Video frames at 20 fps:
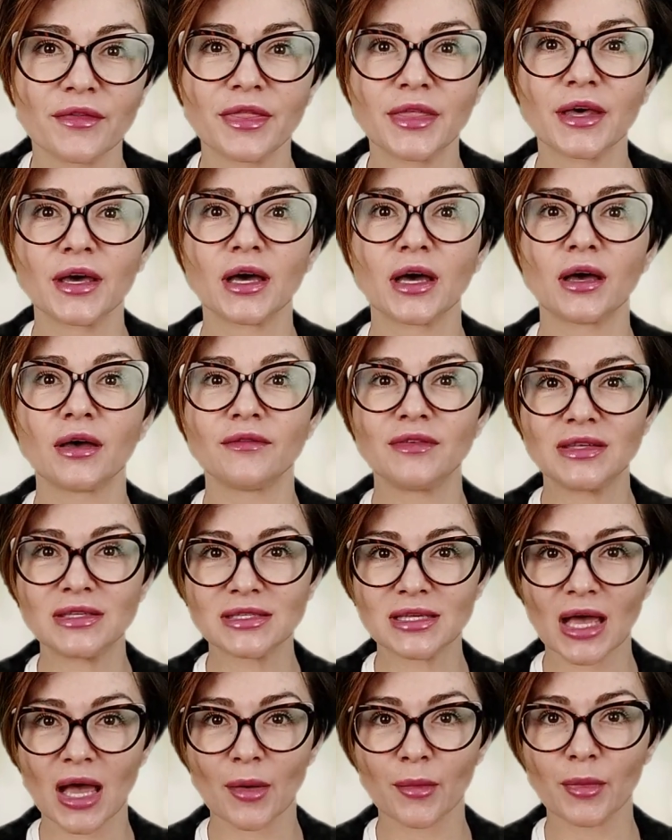the
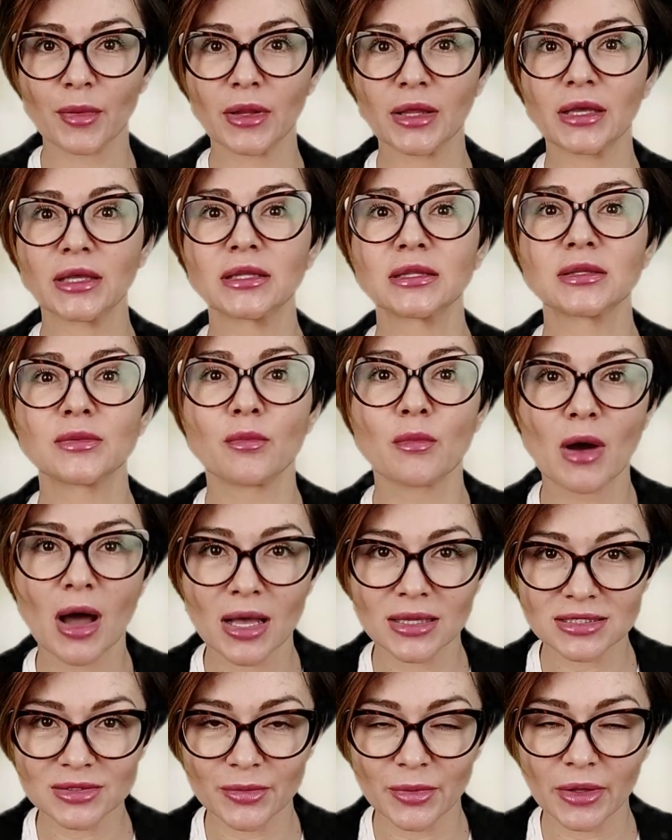visa applicant
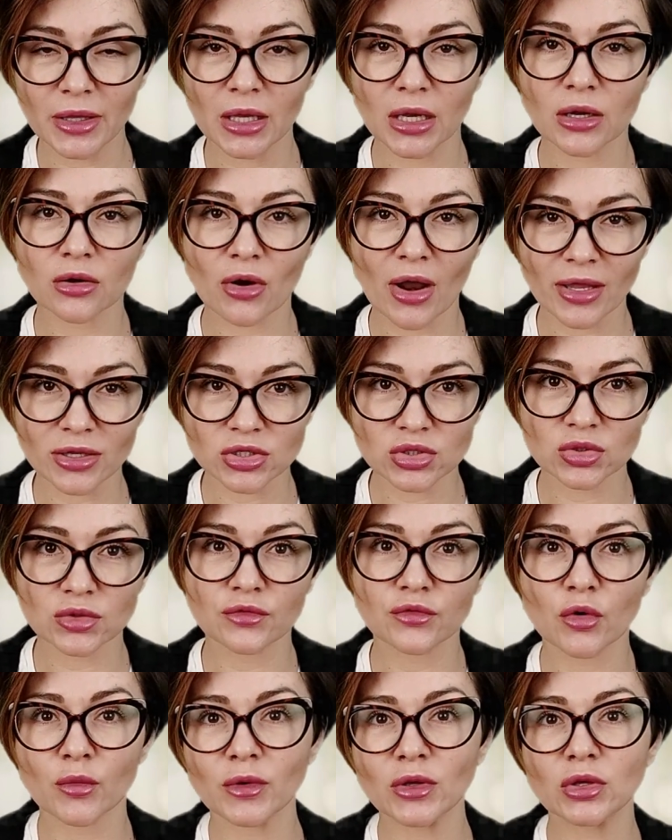must be a graduate
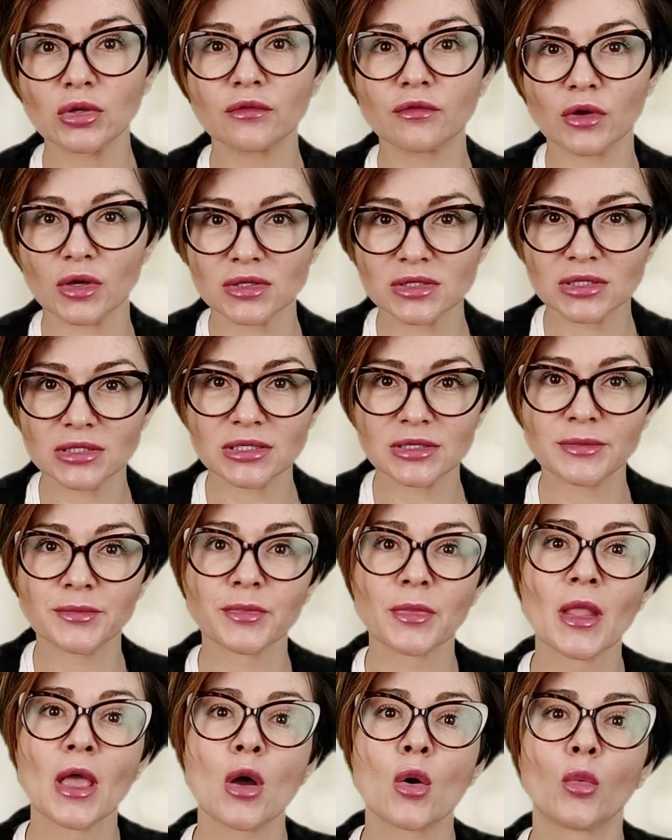from a university
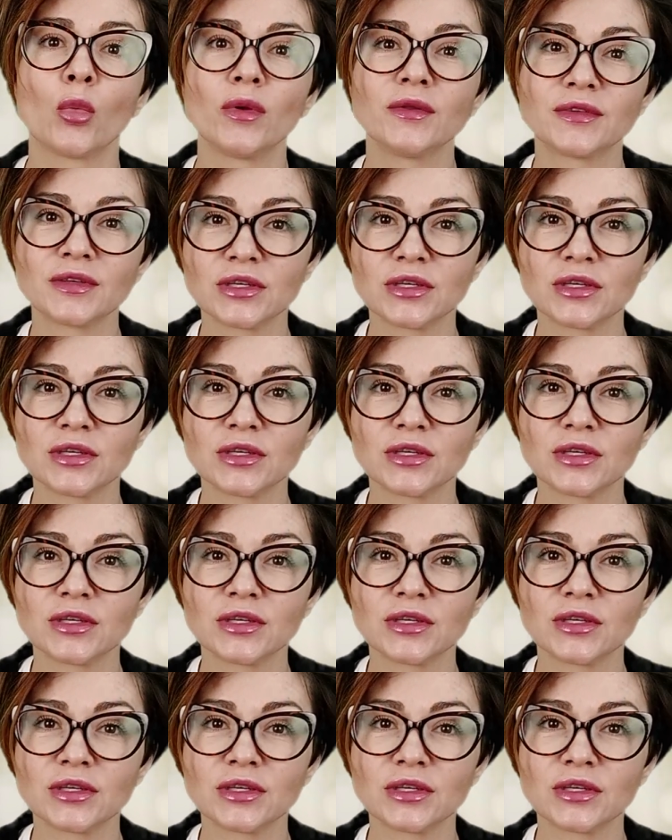with